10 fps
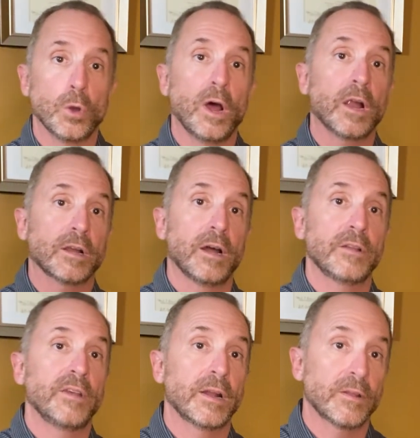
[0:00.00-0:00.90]
our
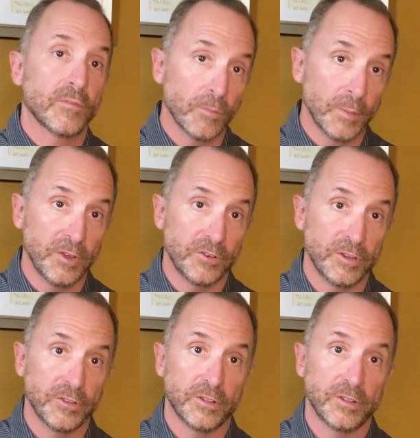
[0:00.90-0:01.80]
contact information
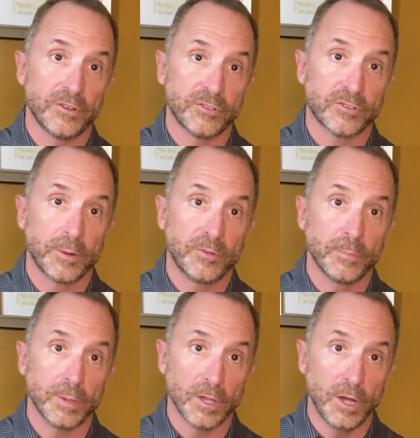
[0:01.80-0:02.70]
is in the description
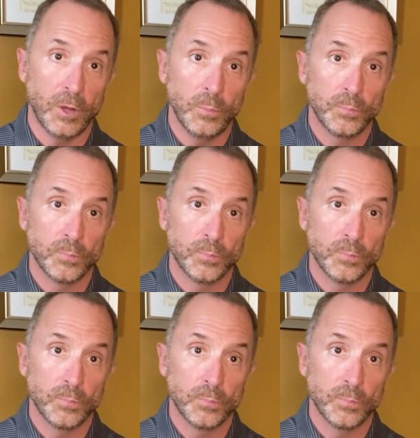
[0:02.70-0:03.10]
below.